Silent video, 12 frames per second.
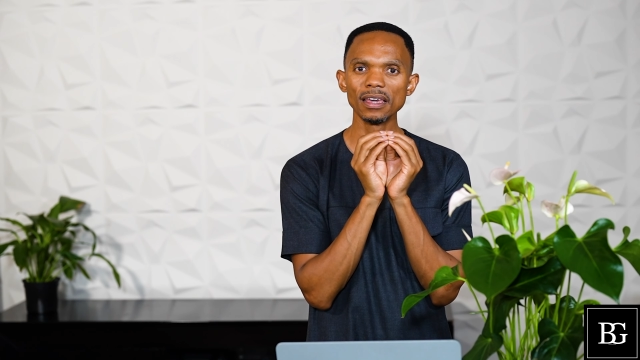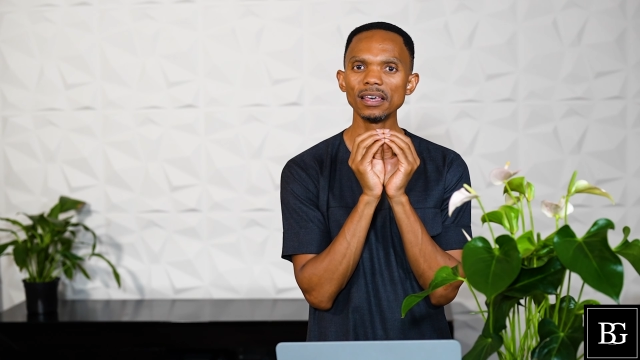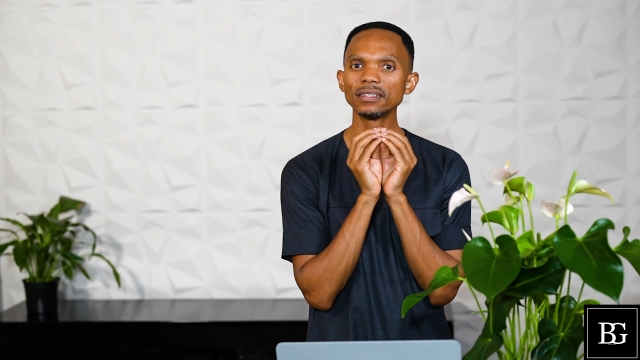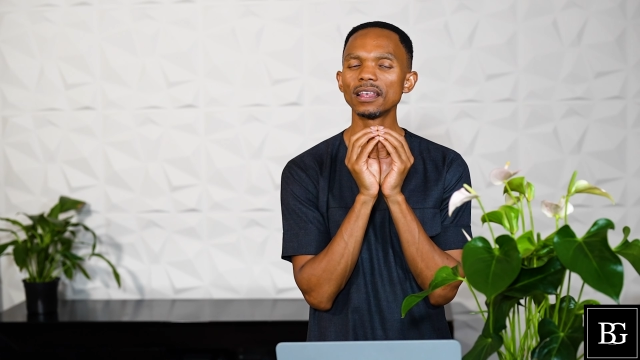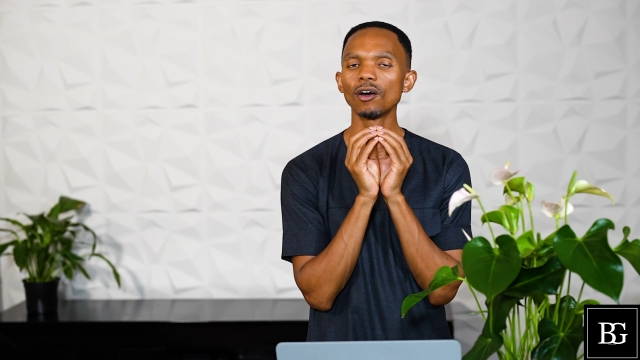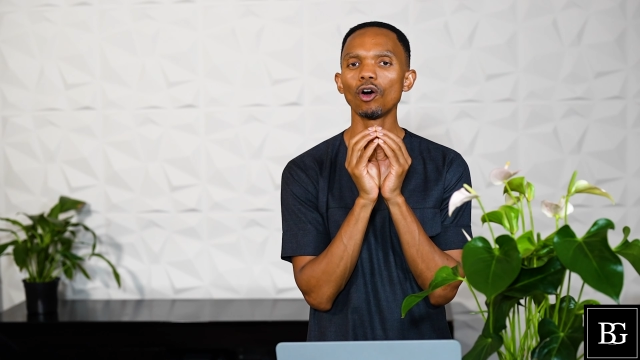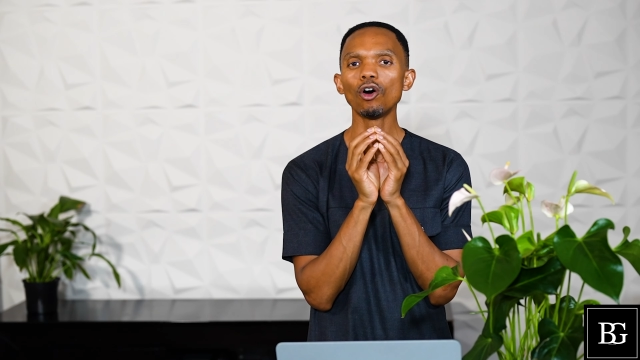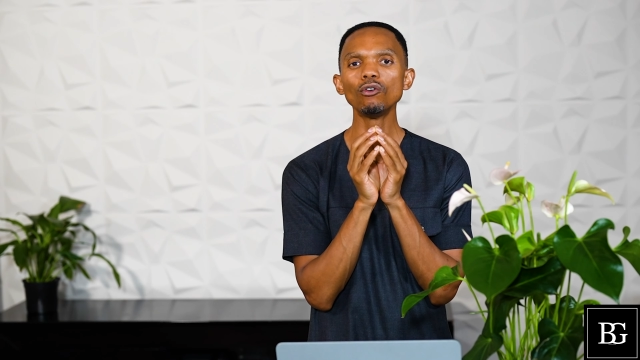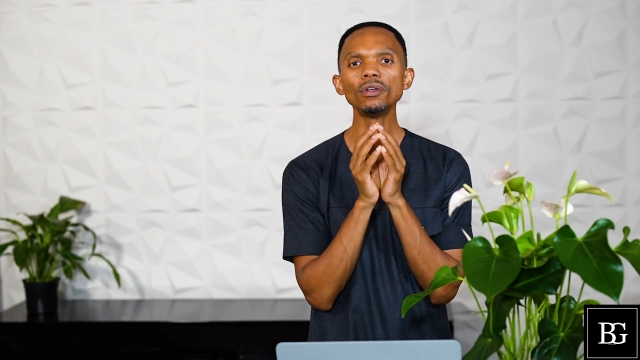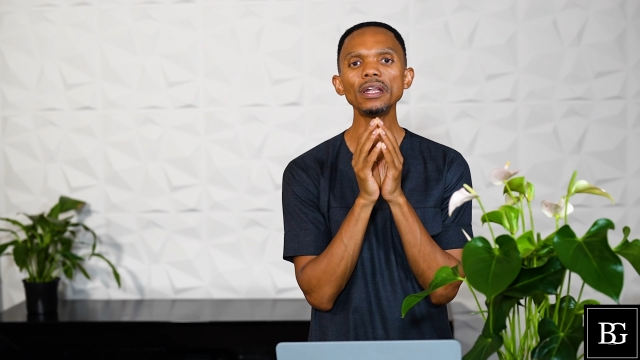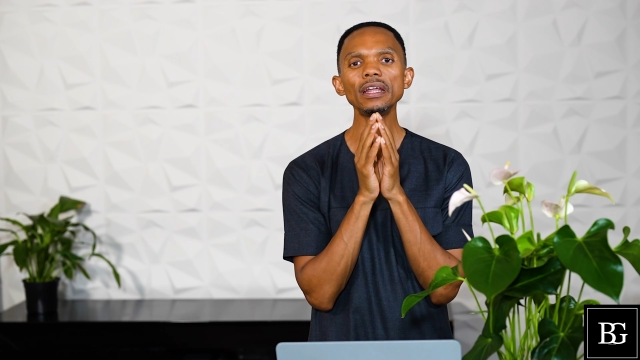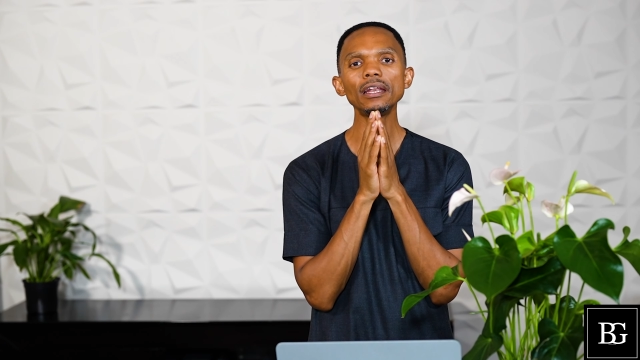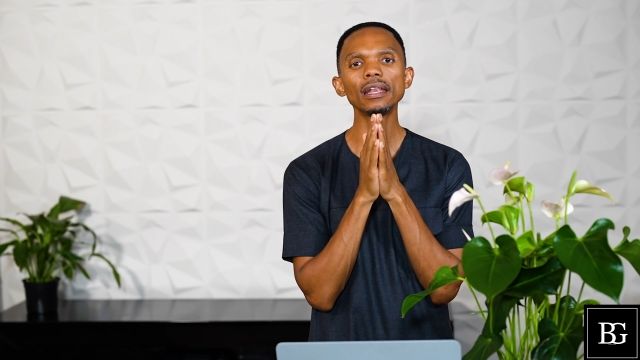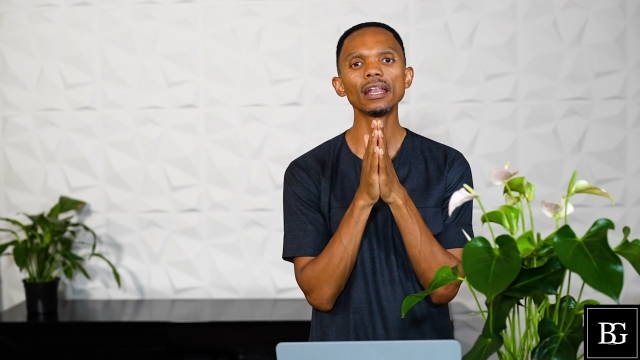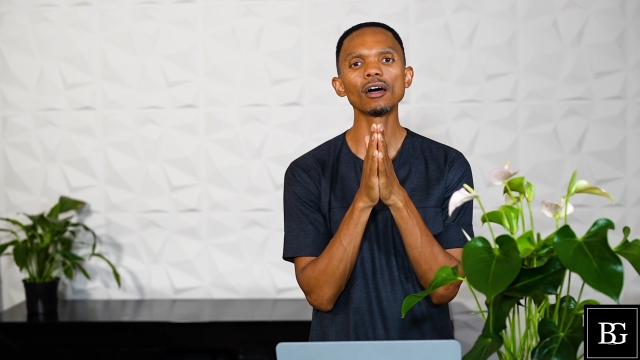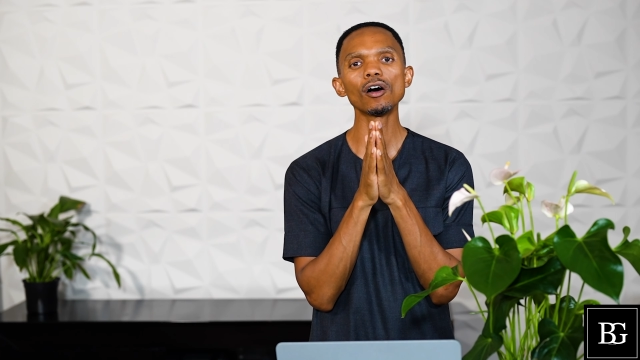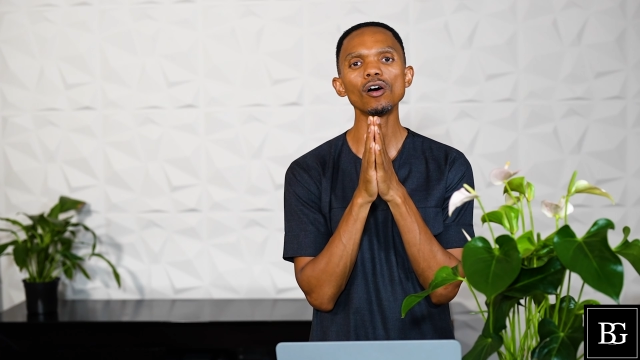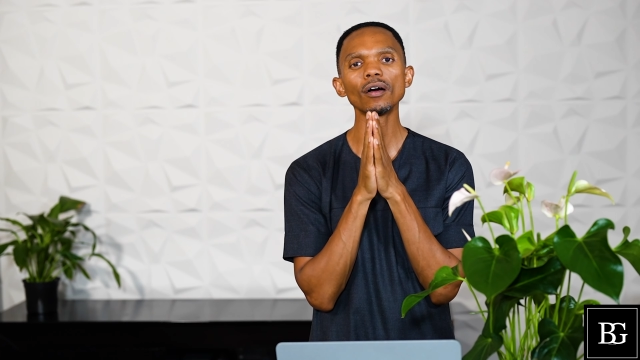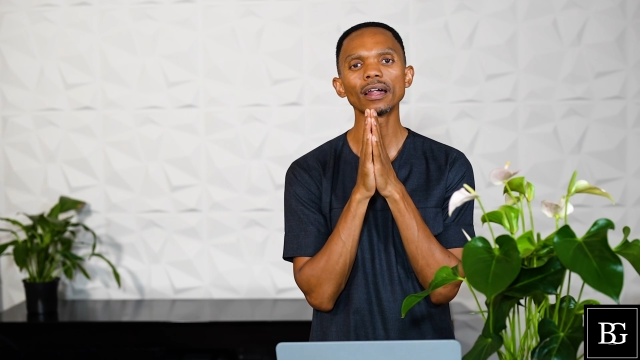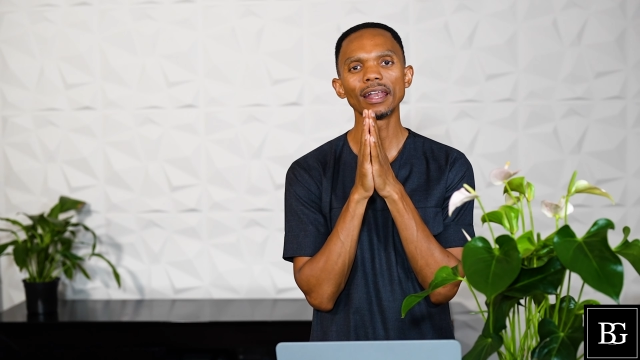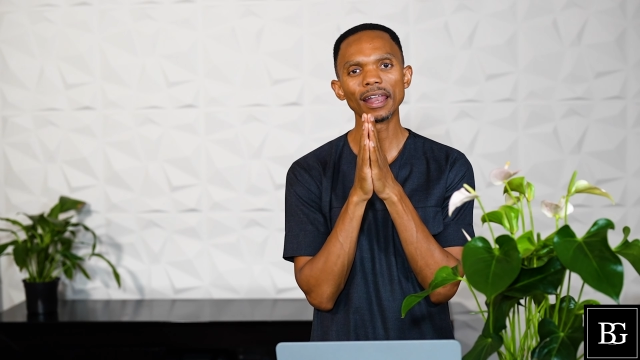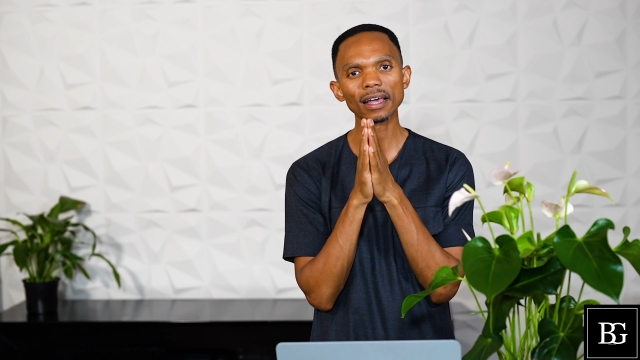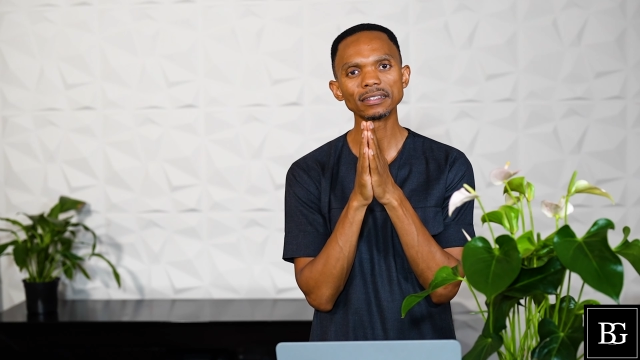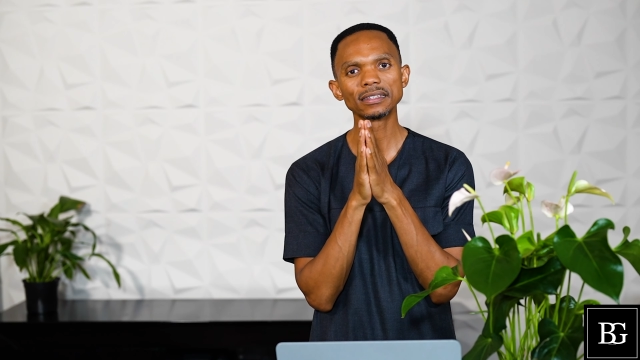is the only
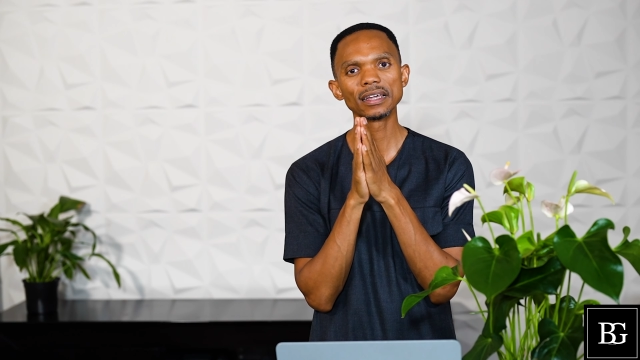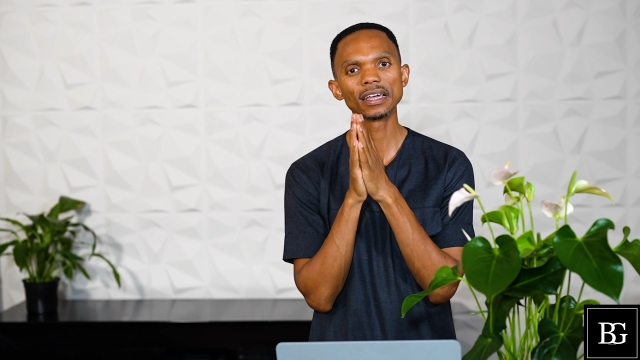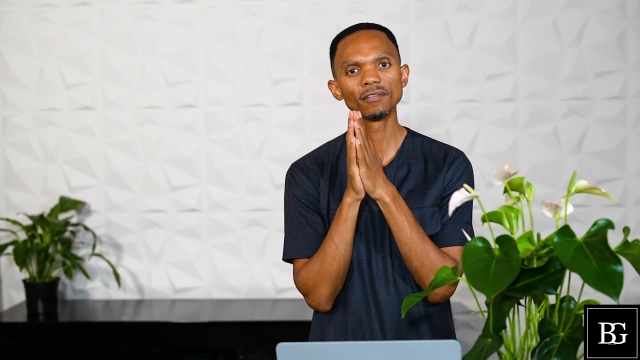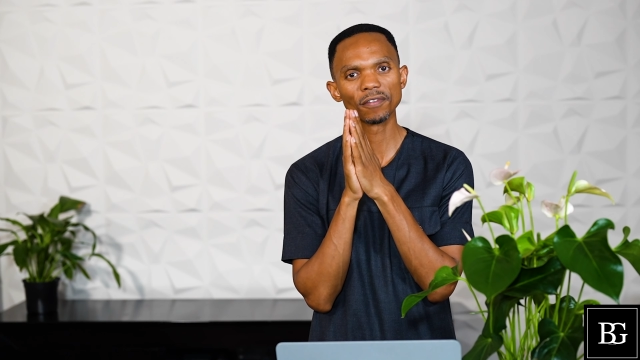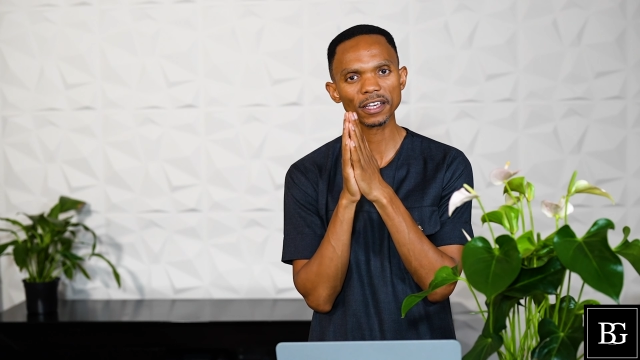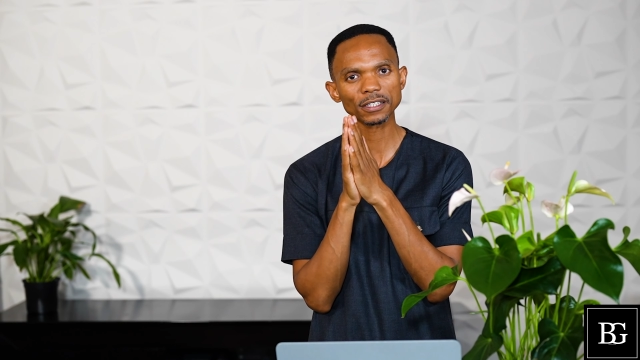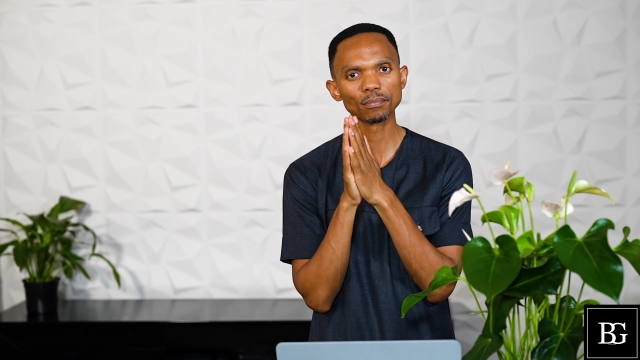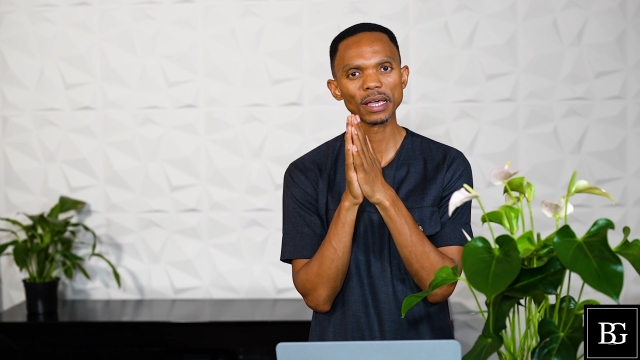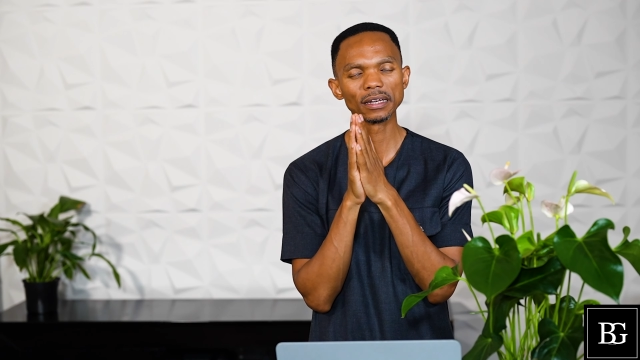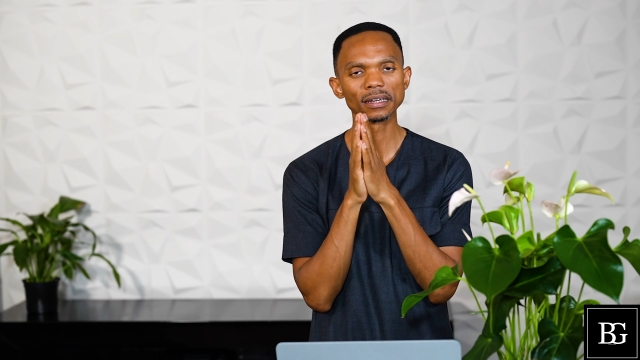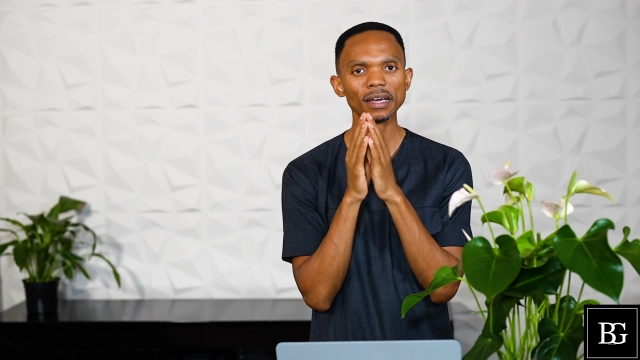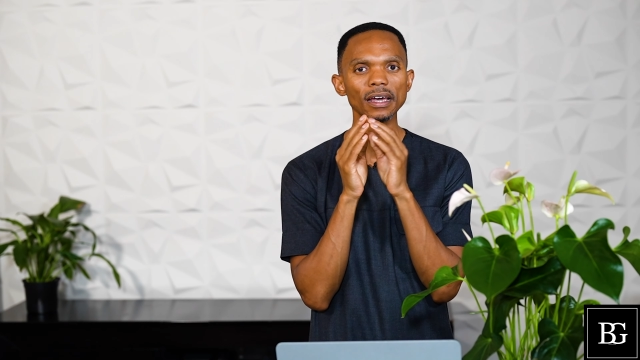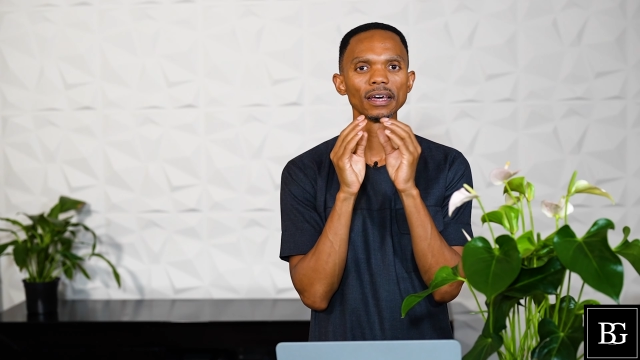long-lasting investment